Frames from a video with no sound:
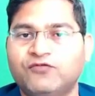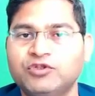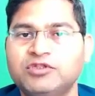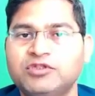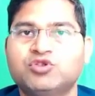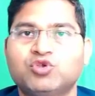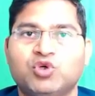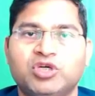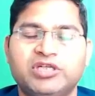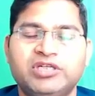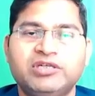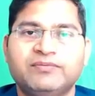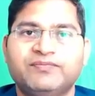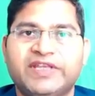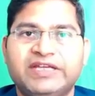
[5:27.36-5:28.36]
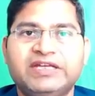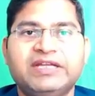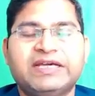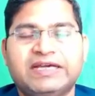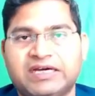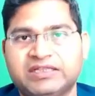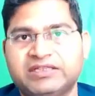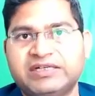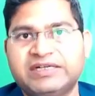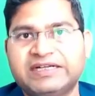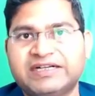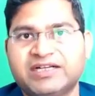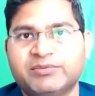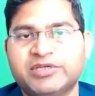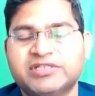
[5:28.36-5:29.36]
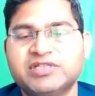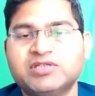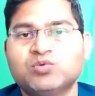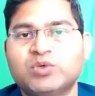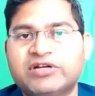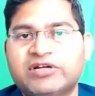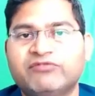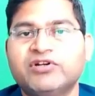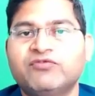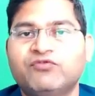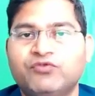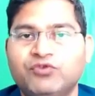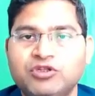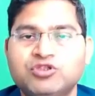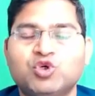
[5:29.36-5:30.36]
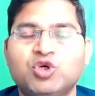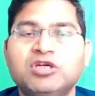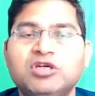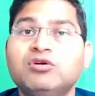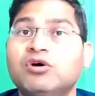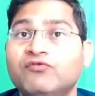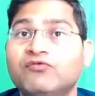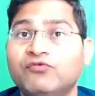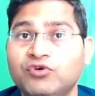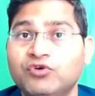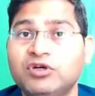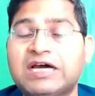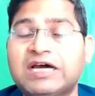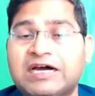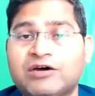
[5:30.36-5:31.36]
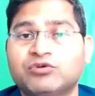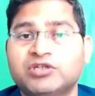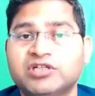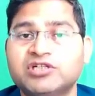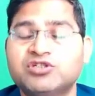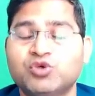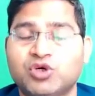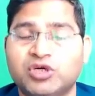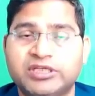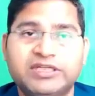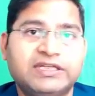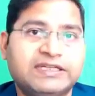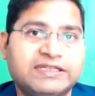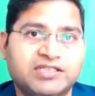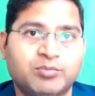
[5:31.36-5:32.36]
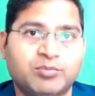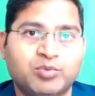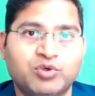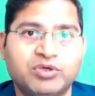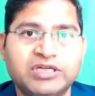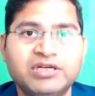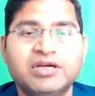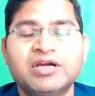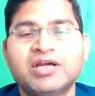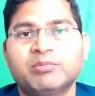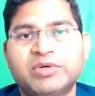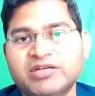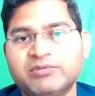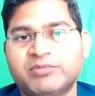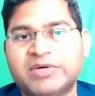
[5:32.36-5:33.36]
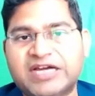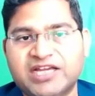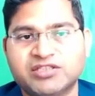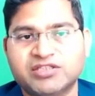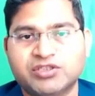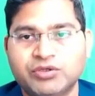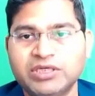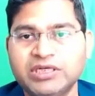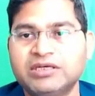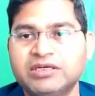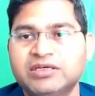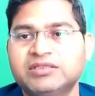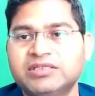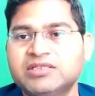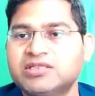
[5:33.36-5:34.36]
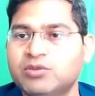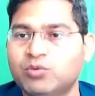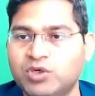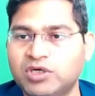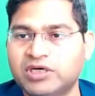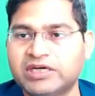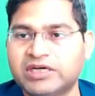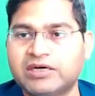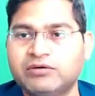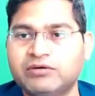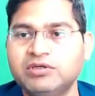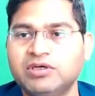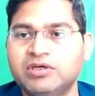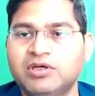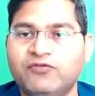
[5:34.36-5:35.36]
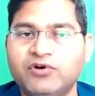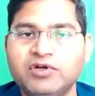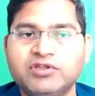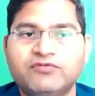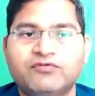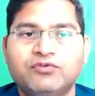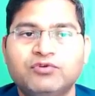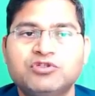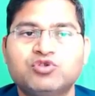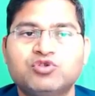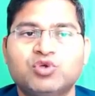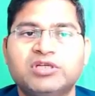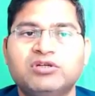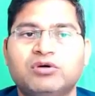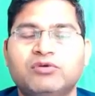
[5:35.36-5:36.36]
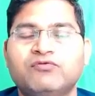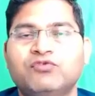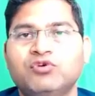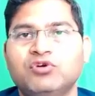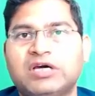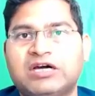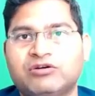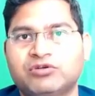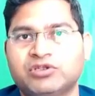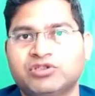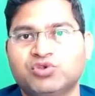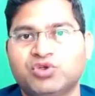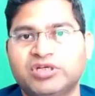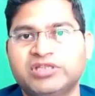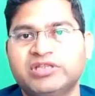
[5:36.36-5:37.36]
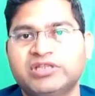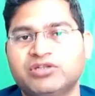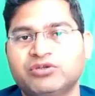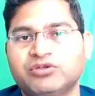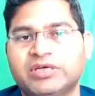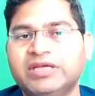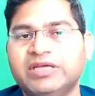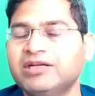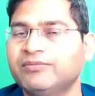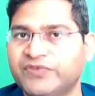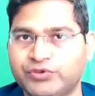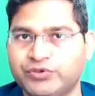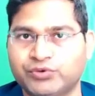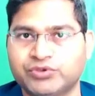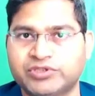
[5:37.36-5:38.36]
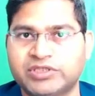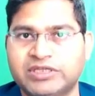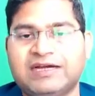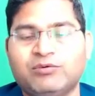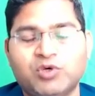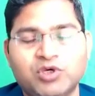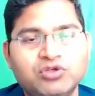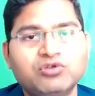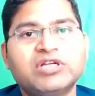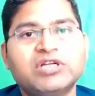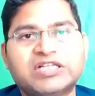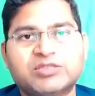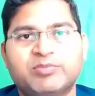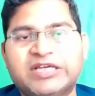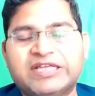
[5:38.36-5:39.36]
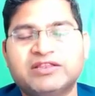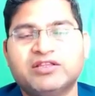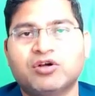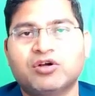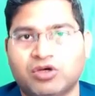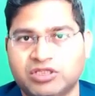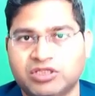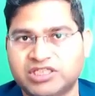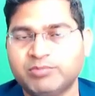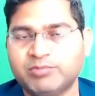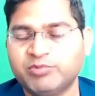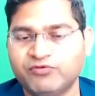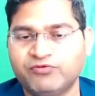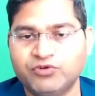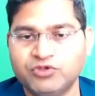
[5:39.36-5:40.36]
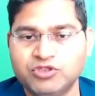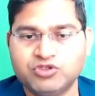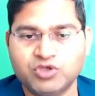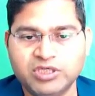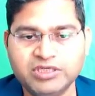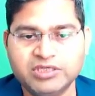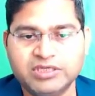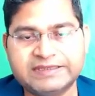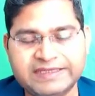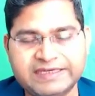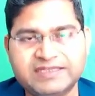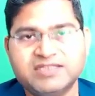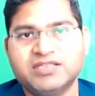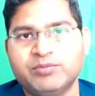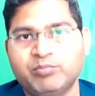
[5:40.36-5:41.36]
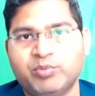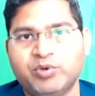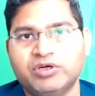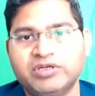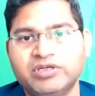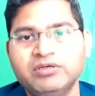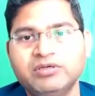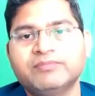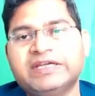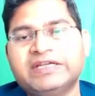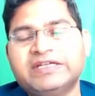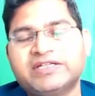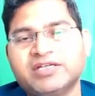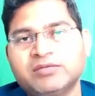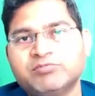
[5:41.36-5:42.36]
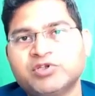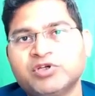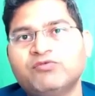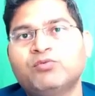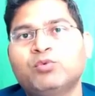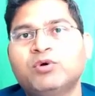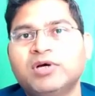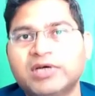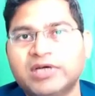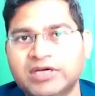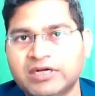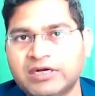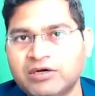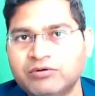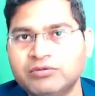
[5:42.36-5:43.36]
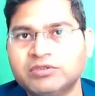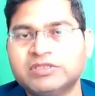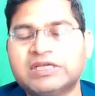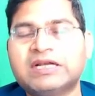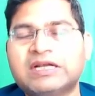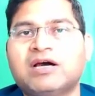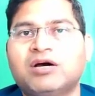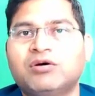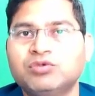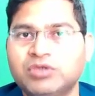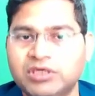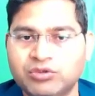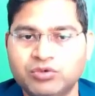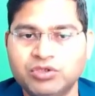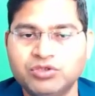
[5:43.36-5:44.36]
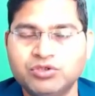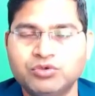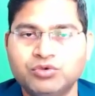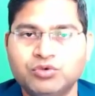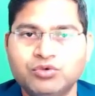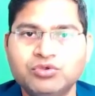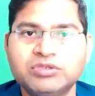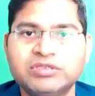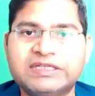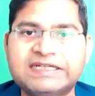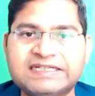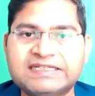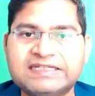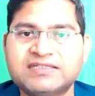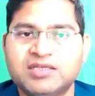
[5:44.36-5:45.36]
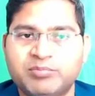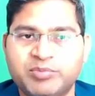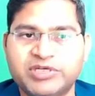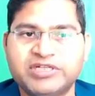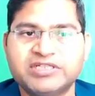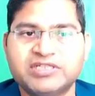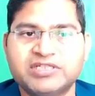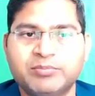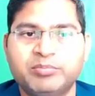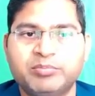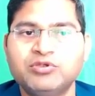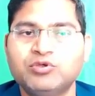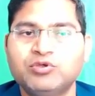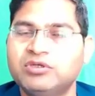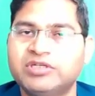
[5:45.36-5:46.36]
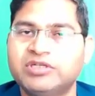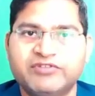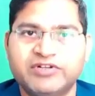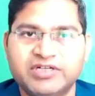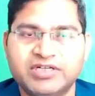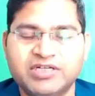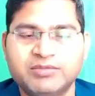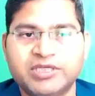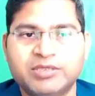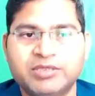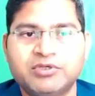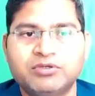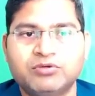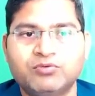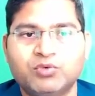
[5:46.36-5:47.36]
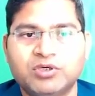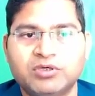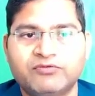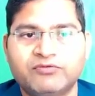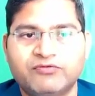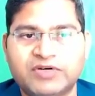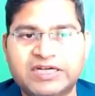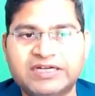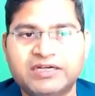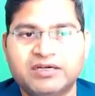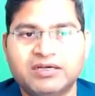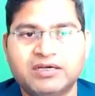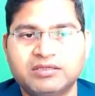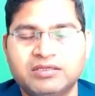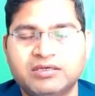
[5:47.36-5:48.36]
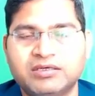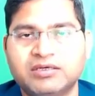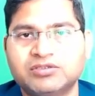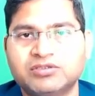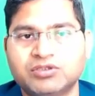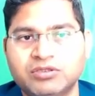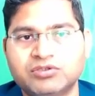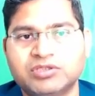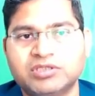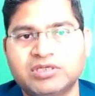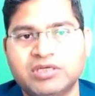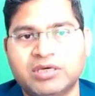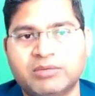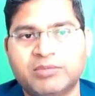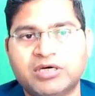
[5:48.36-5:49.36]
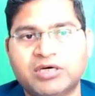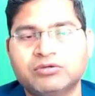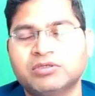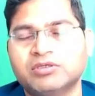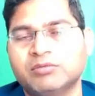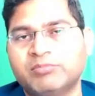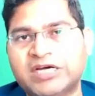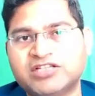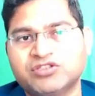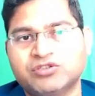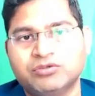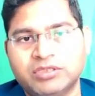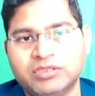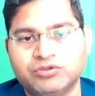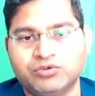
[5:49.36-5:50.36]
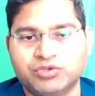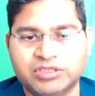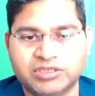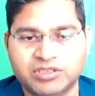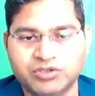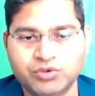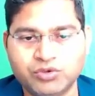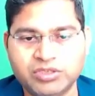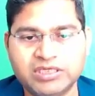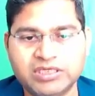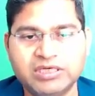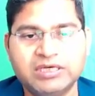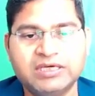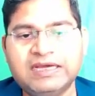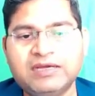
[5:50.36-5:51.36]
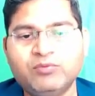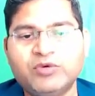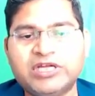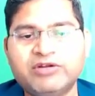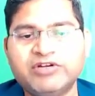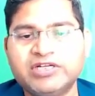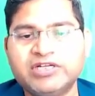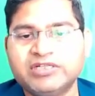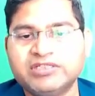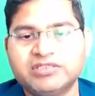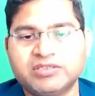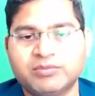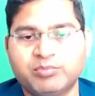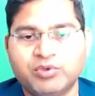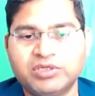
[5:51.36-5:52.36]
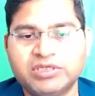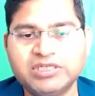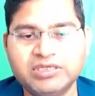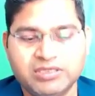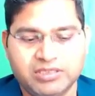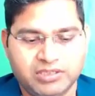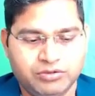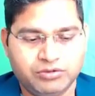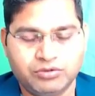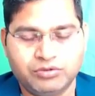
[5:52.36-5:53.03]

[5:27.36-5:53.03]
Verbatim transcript: full join in other databases wherever full join or full outer join is supported but in in MySQL, this is the workaround for the full join or full outer join that you can use. I wanted to explain the concept of full join. That is important in terms of workaround and how you are going to use. It is pretty simple. You will definitely be able to find the solution about MySQL using the union and wherever it is supported, you